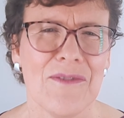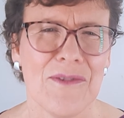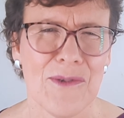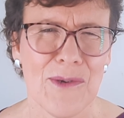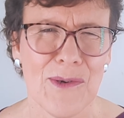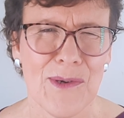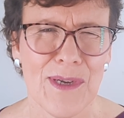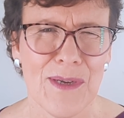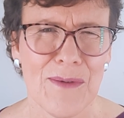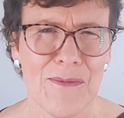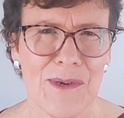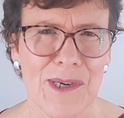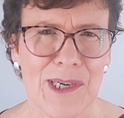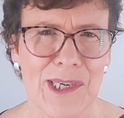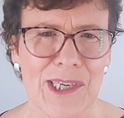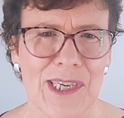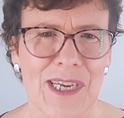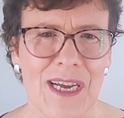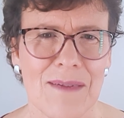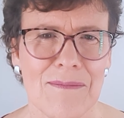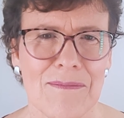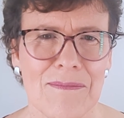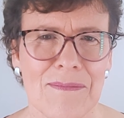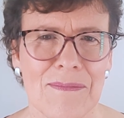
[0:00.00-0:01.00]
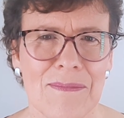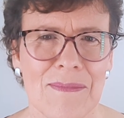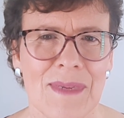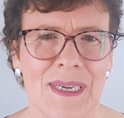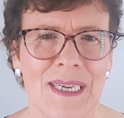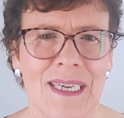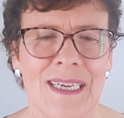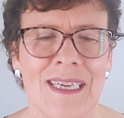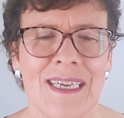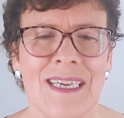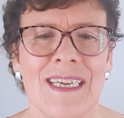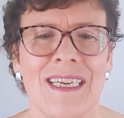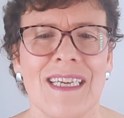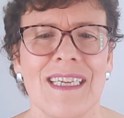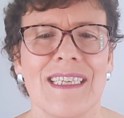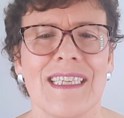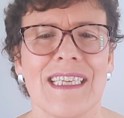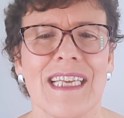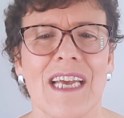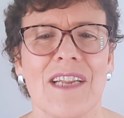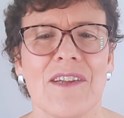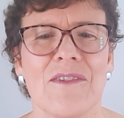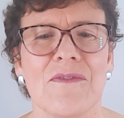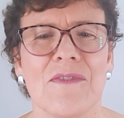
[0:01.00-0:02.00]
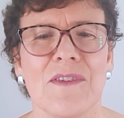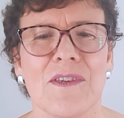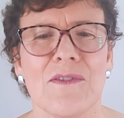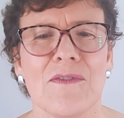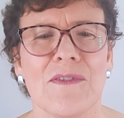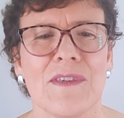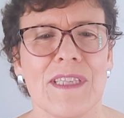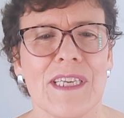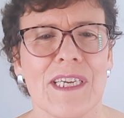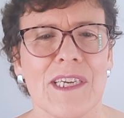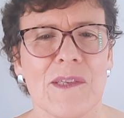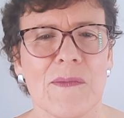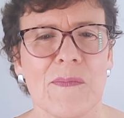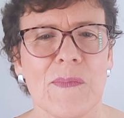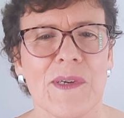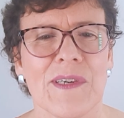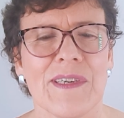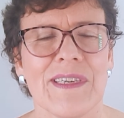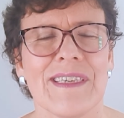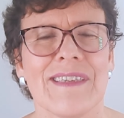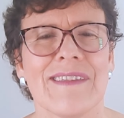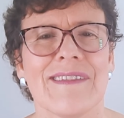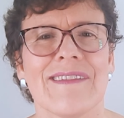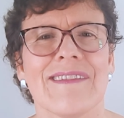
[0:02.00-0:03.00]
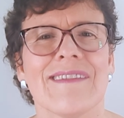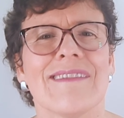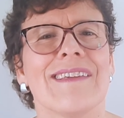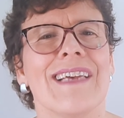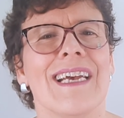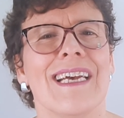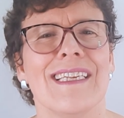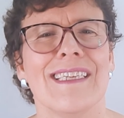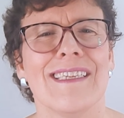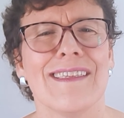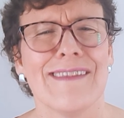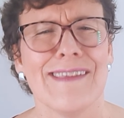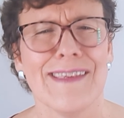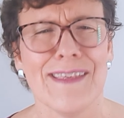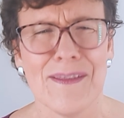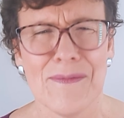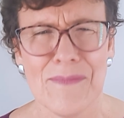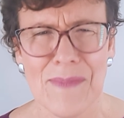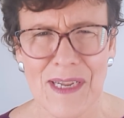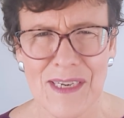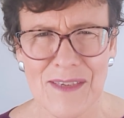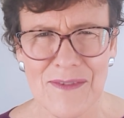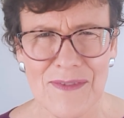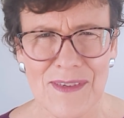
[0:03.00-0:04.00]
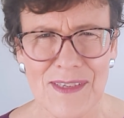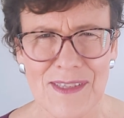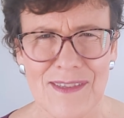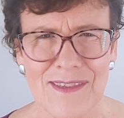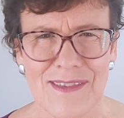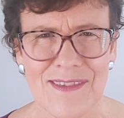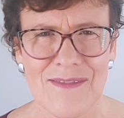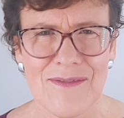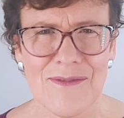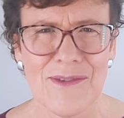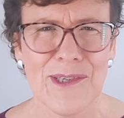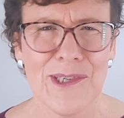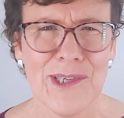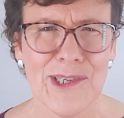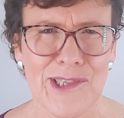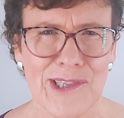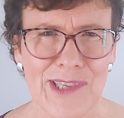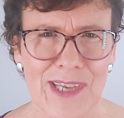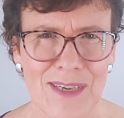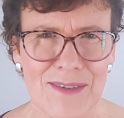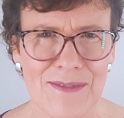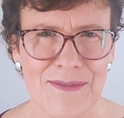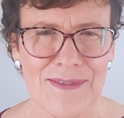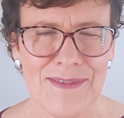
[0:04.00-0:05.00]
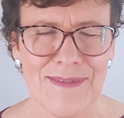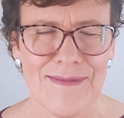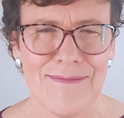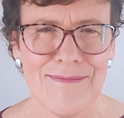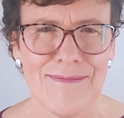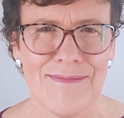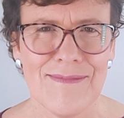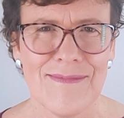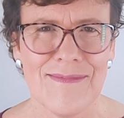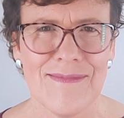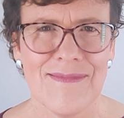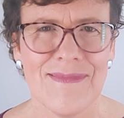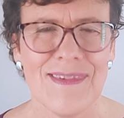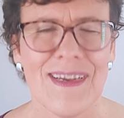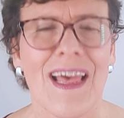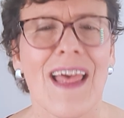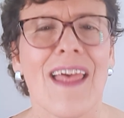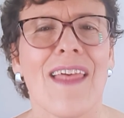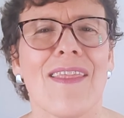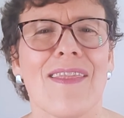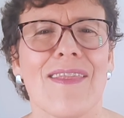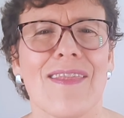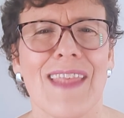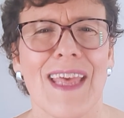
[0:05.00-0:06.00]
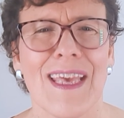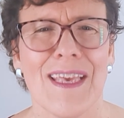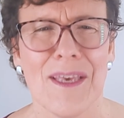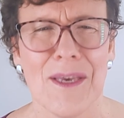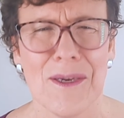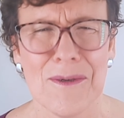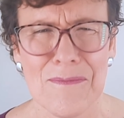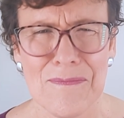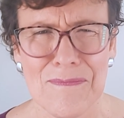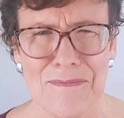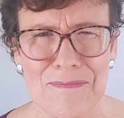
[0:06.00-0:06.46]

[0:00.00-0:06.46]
Drawing workshop to get a feel for the experience and to see the benefits for yourself. Thank you.